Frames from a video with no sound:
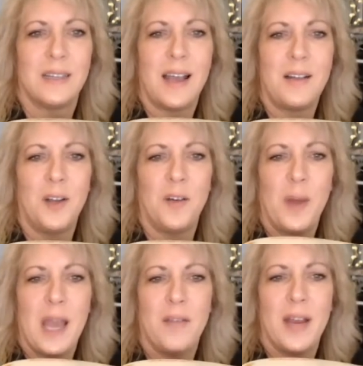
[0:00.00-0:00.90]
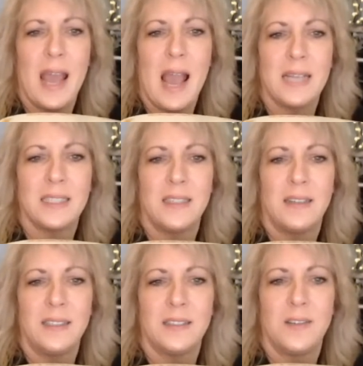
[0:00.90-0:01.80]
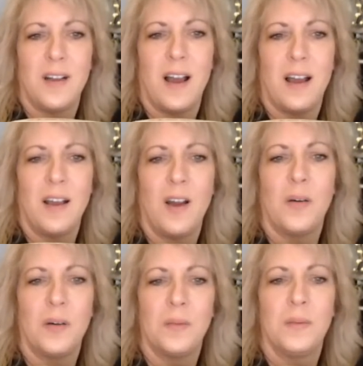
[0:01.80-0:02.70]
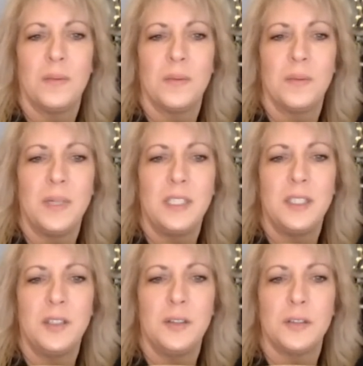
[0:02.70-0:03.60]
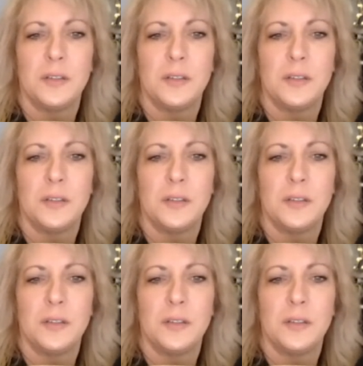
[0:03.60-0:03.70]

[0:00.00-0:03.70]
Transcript: don't know if we have any action on this or not. Oh, we do.